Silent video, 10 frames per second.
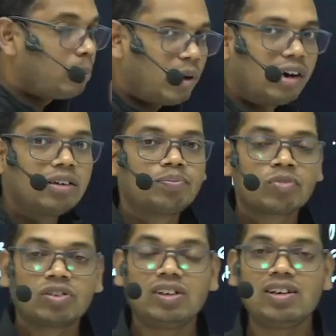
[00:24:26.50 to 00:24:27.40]
But
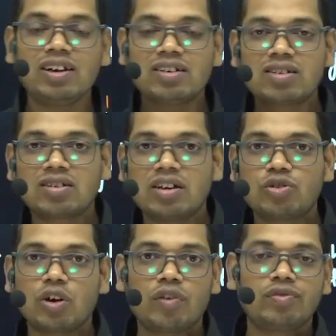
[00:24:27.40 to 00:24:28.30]
the later
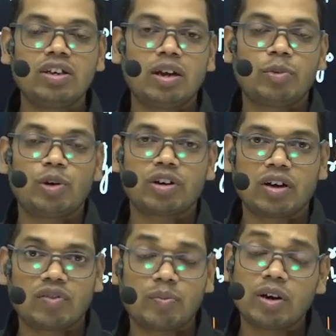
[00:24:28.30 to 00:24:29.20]
stage of the embryonic
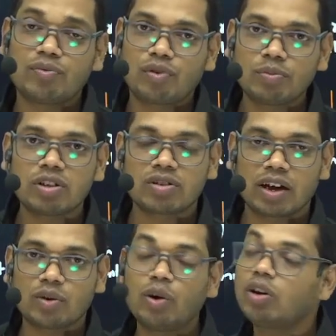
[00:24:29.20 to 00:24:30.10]
development from the
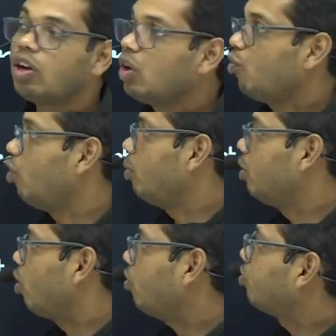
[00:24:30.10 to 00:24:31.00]
zygote will
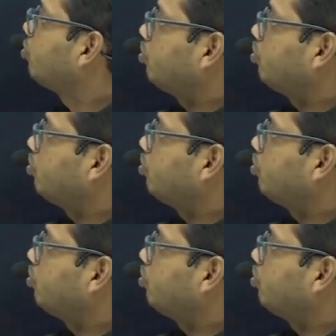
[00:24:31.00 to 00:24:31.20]
be of